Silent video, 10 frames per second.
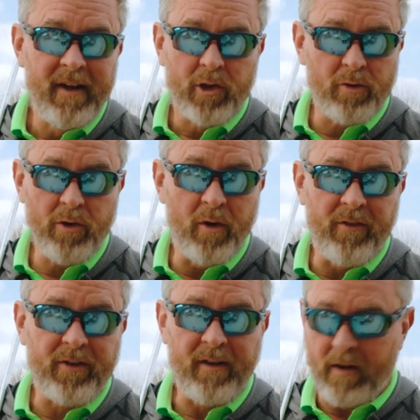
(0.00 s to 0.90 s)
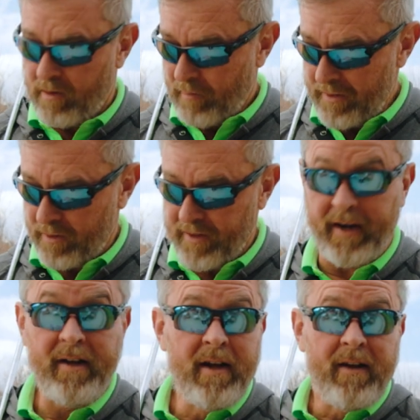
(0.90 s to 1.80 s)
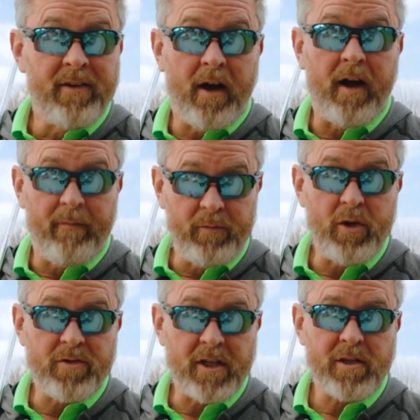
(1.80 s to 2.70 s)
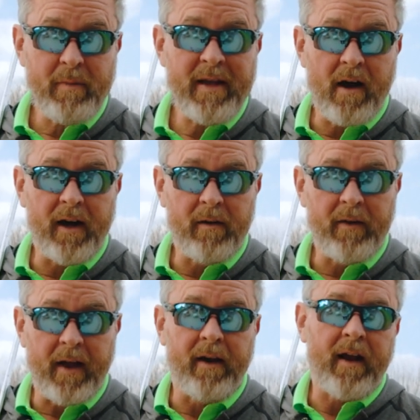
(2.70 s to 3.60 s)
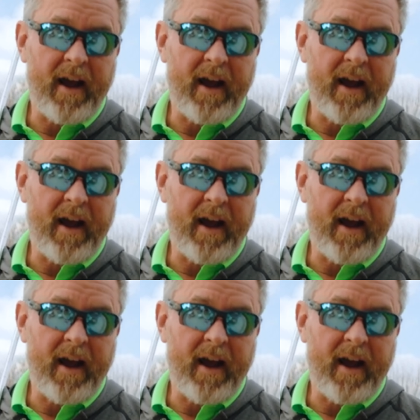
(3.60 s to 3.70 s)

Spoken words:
grooves rather than using spin on it, and